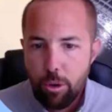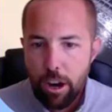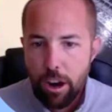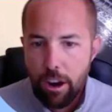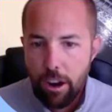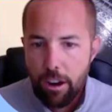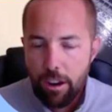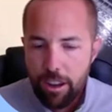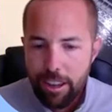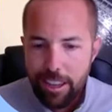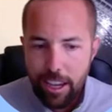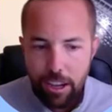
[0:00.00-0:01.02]
where
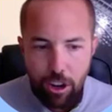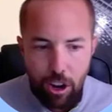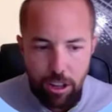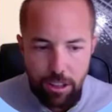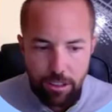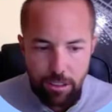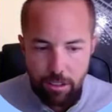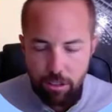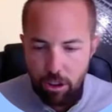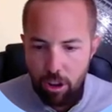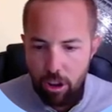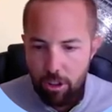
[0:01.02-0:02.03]
yeah, Collins
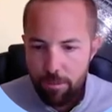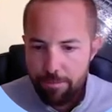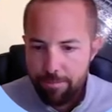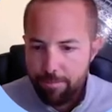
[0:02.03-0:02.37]
is all